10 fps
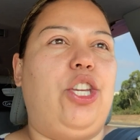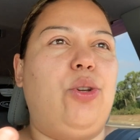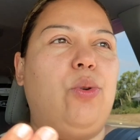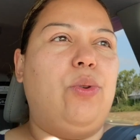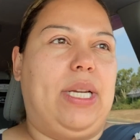
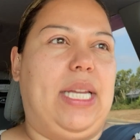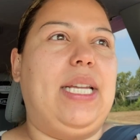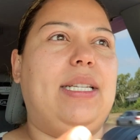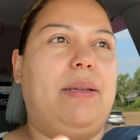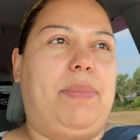you need
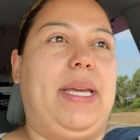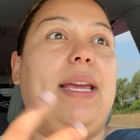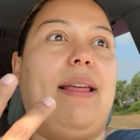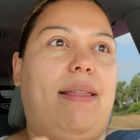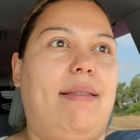it to
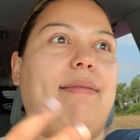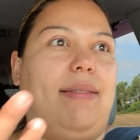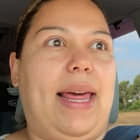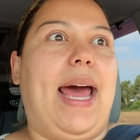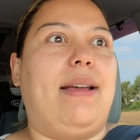be
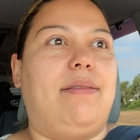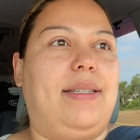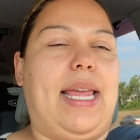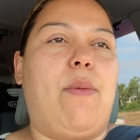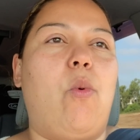that
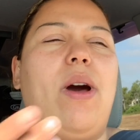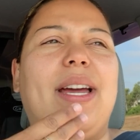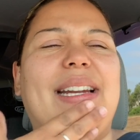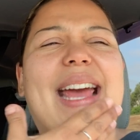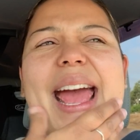same
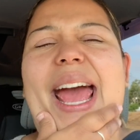one.